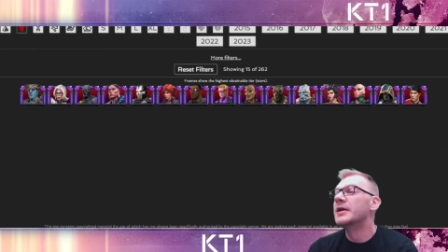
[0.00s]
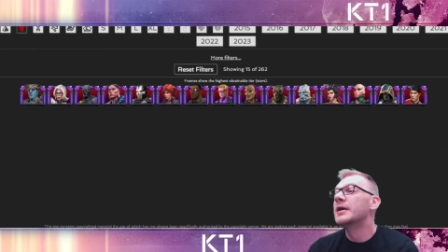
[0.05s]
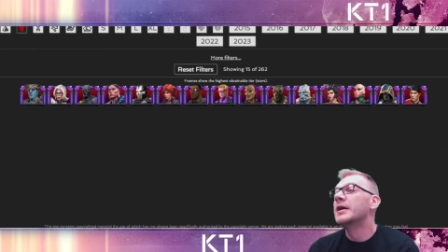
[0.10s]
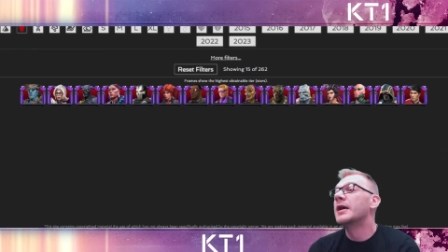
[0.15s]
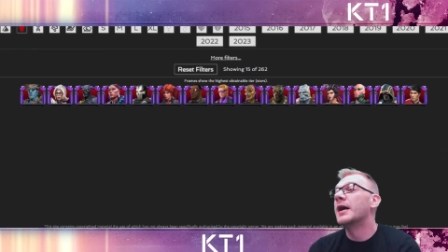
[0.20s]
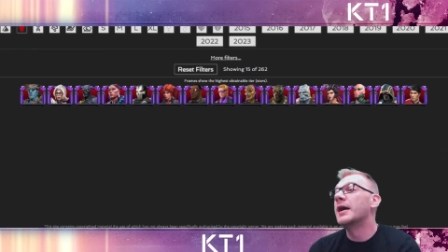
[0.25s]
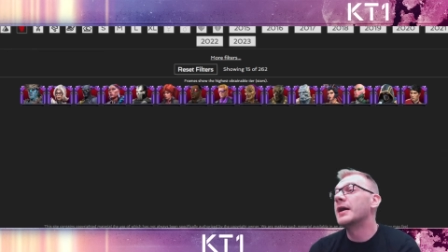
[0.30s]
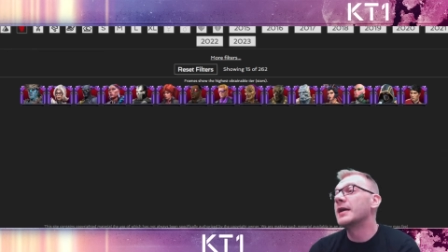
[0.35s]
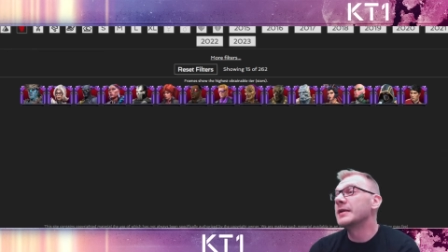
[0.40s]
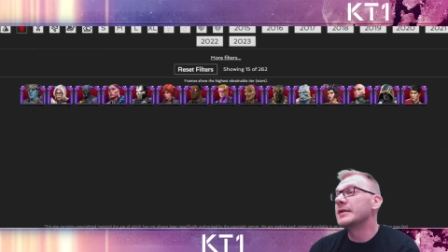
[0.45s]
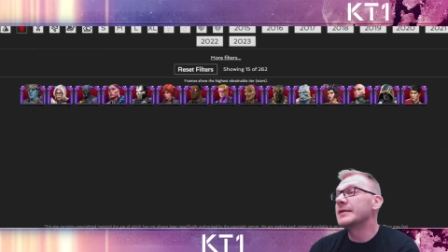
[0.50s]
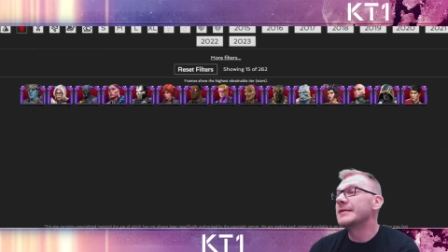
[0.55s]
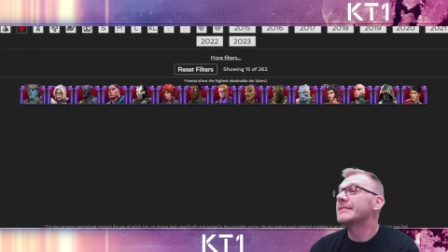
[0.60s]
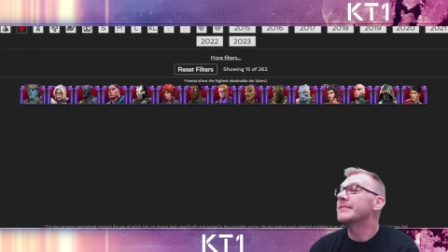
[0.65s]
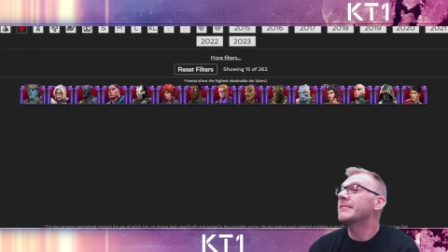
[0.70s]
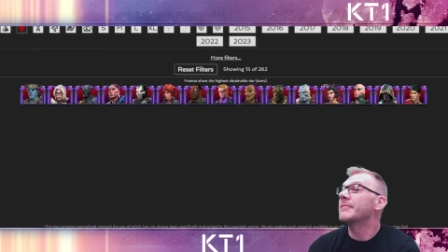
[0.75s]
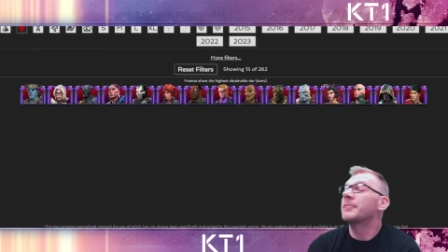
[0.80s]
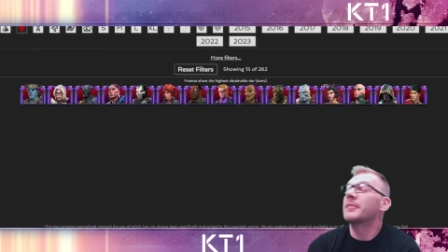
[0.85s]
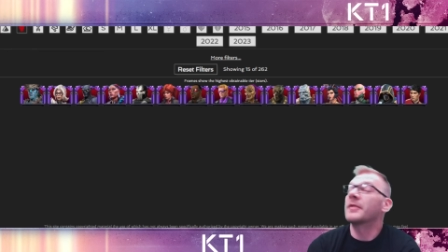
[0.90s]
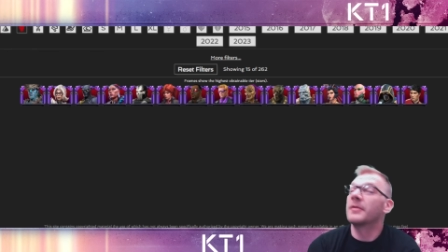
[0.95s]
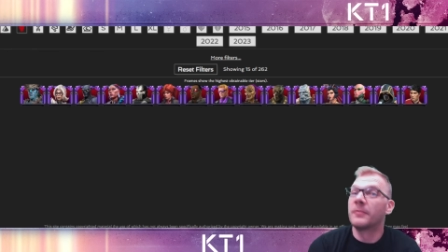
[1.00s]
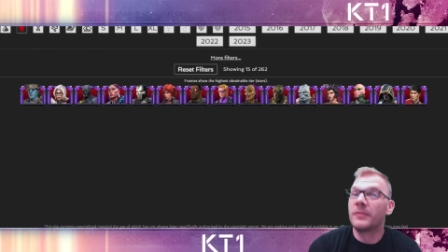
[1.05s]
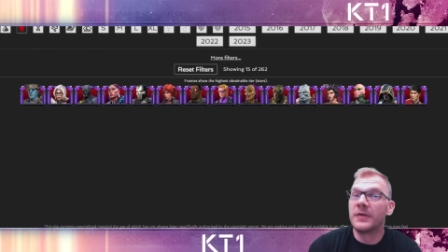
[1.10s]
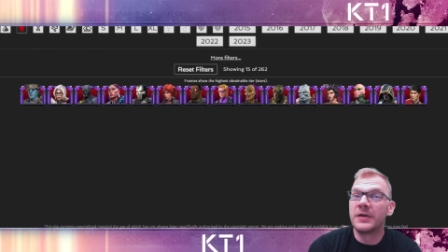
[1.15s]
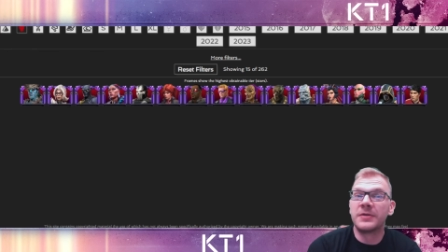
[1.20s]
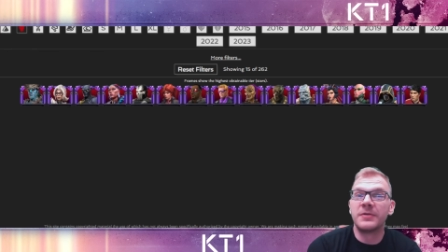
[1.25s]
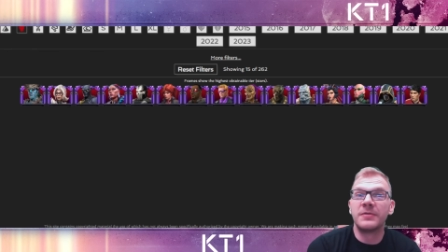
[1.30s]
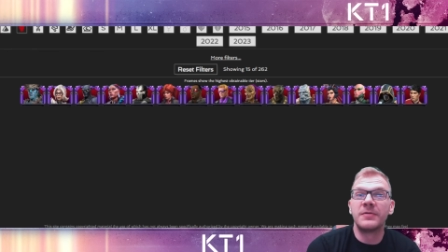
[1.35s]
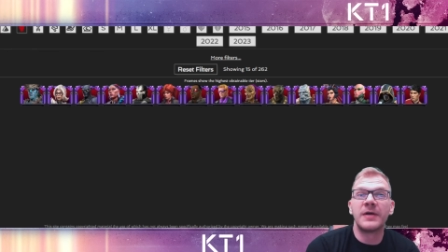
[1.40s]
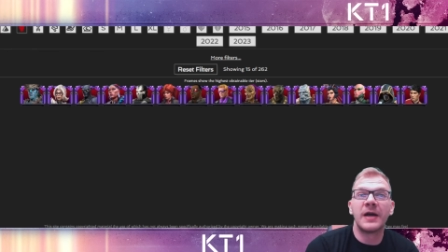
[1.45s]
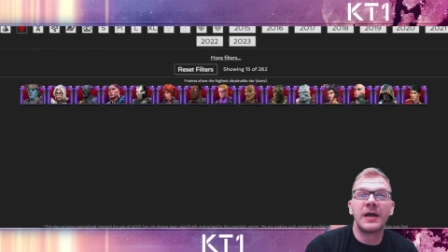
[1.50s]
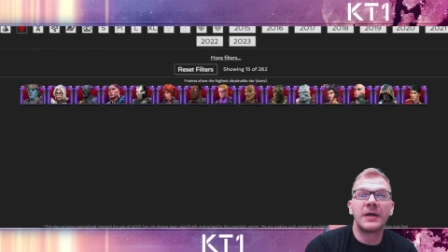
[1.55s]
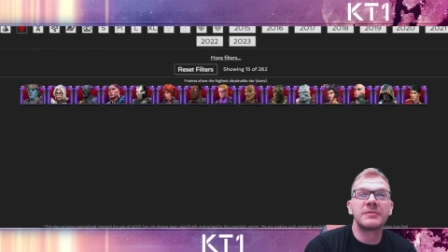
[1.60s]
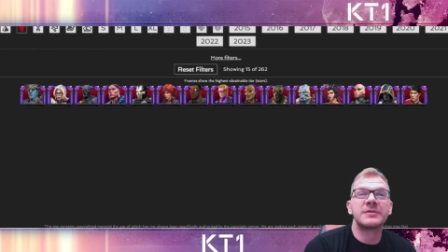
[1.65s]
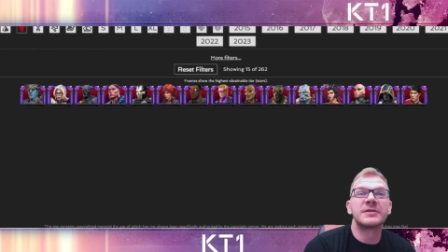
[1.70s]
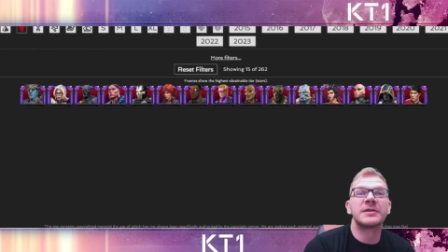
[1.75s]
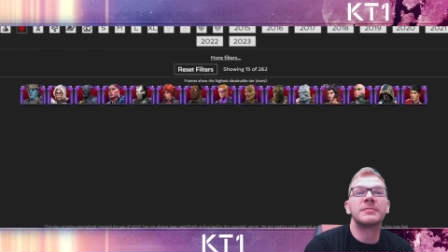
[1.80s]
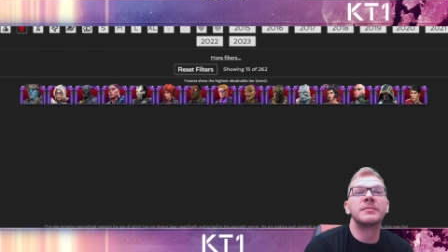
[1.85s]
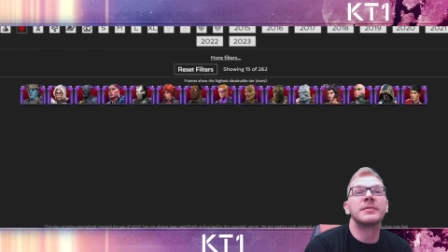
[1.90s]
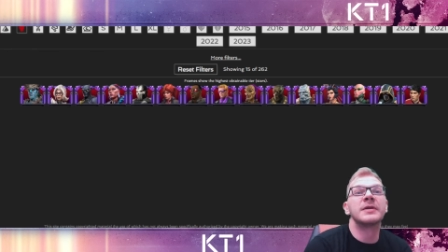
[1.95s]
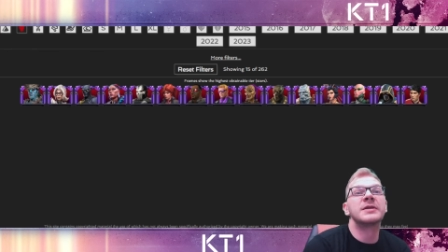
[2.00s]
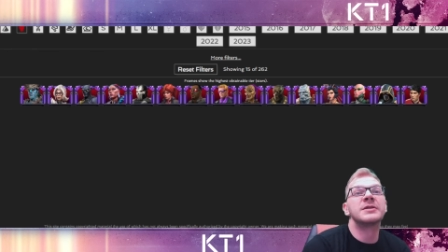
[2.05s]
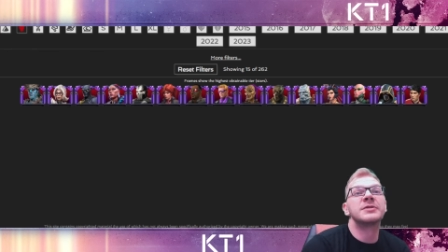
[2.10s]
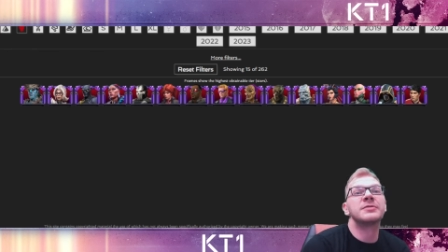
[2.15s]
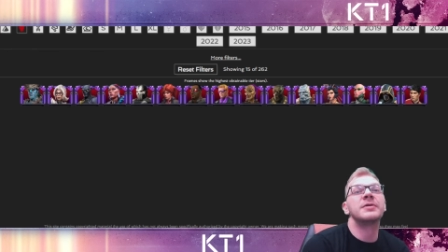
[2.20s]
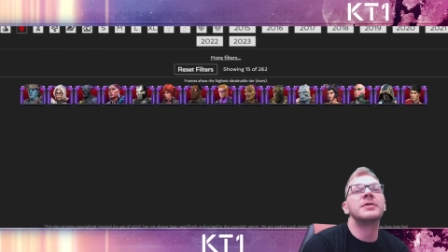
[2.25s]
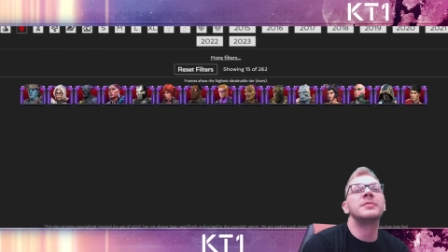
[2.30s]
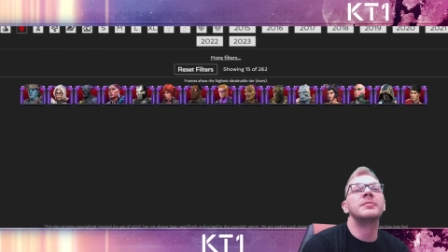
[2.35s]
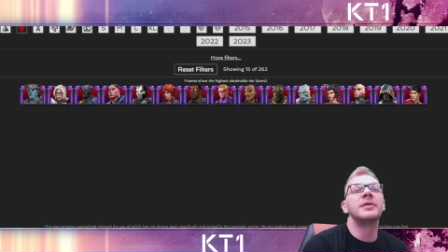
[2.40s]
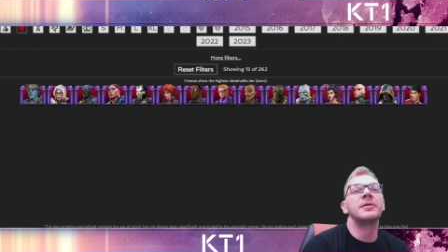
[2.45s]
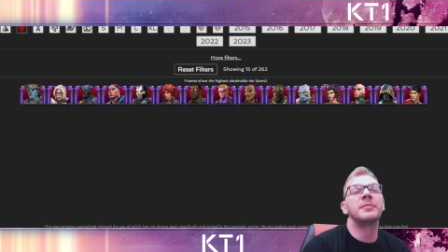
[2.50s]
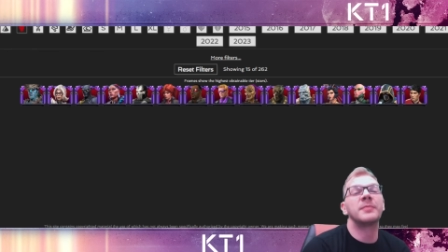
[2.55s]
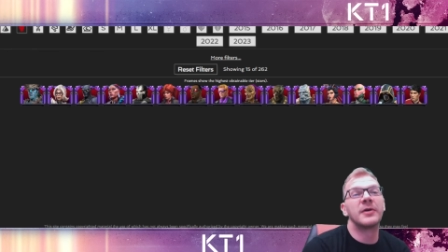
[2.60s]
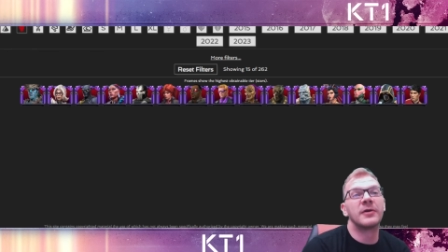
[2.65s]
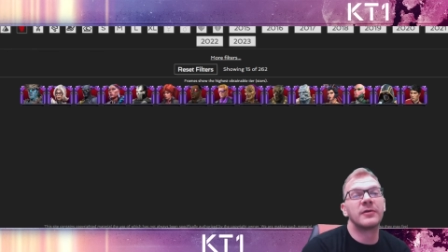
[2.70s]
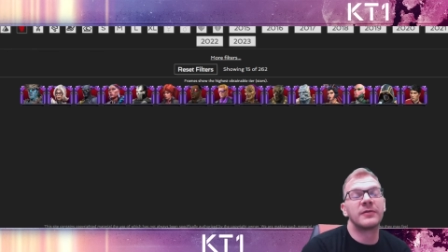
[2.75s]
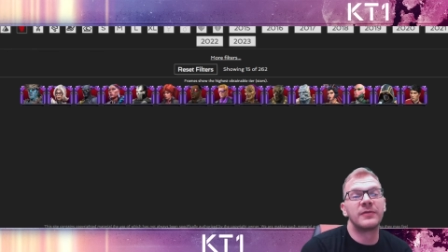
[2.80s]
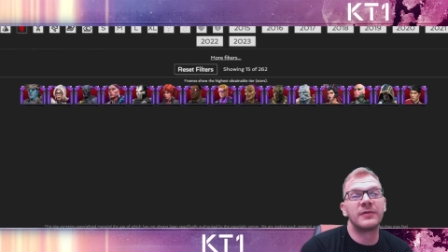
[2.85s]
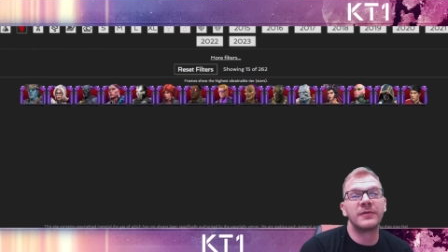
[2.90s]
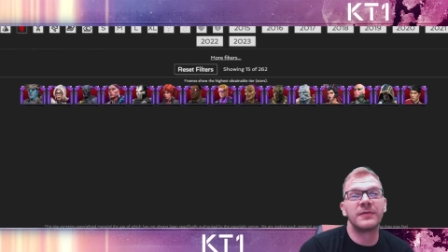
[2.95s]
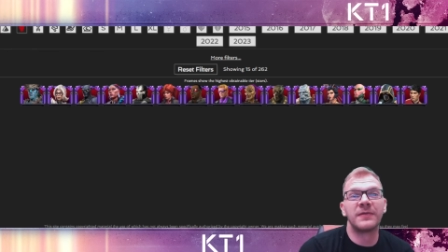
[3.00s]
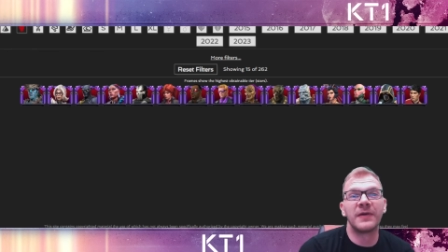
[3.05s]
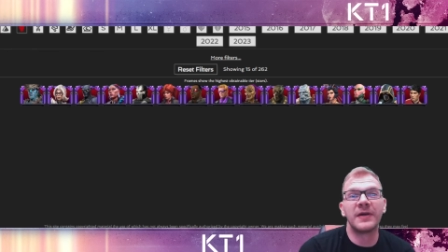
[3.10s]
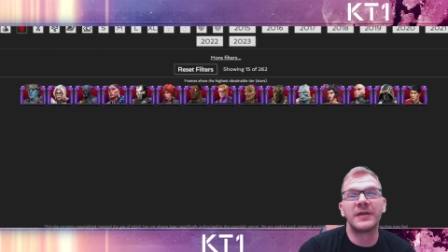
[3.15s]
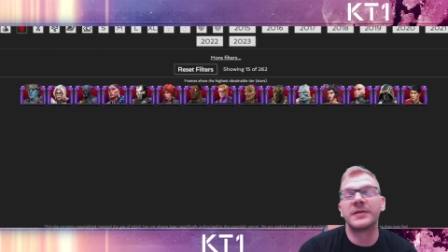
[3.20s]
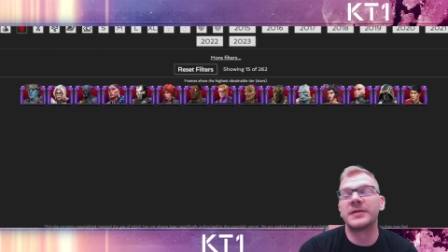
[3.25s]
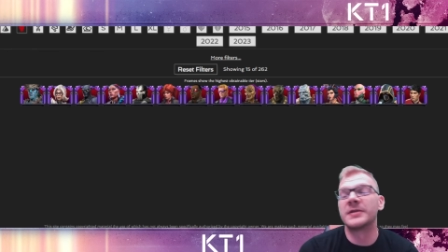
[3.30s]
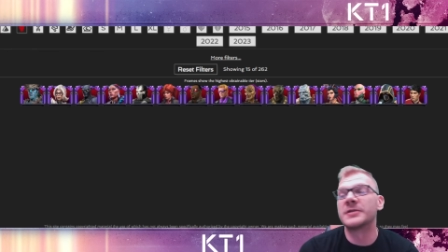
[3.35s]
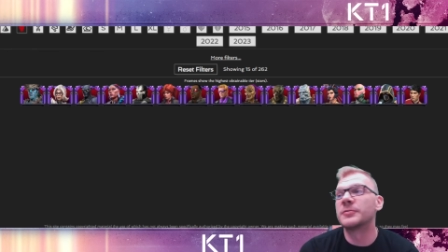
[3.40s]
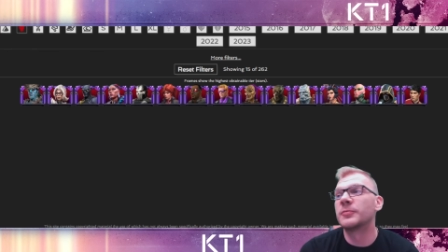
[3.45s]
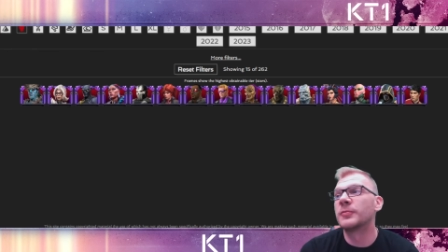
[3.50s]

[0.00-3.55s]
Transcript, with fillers: And we do have some extremely powerful defenders,